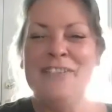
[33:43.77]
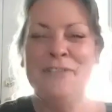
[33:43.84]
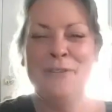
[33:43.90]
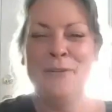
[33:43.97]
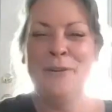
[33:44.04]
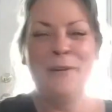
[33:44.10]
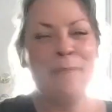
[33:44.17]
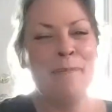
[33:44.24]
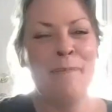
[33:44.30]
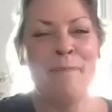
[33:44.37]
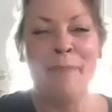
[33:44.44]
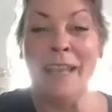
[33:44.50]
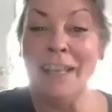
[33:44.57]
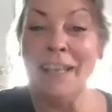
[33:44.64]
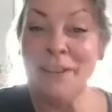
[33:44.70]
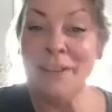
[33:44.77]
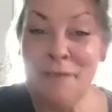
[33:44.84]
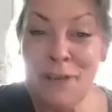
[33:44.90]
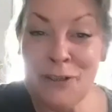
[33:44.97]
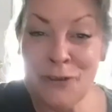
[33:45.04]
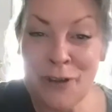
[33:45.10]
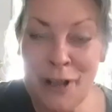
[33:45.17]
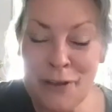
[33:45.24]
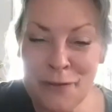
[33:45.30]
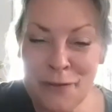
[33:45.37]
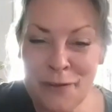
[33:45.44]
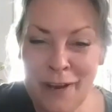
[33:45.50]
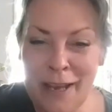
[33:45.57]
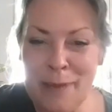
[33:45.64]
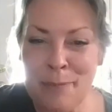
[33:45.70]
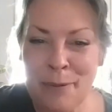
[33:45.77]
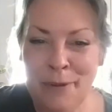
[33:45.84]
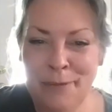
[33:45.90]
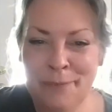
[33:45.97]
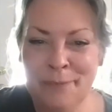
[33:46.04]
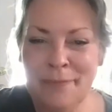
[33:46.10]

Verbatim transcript: for being the featured author for April.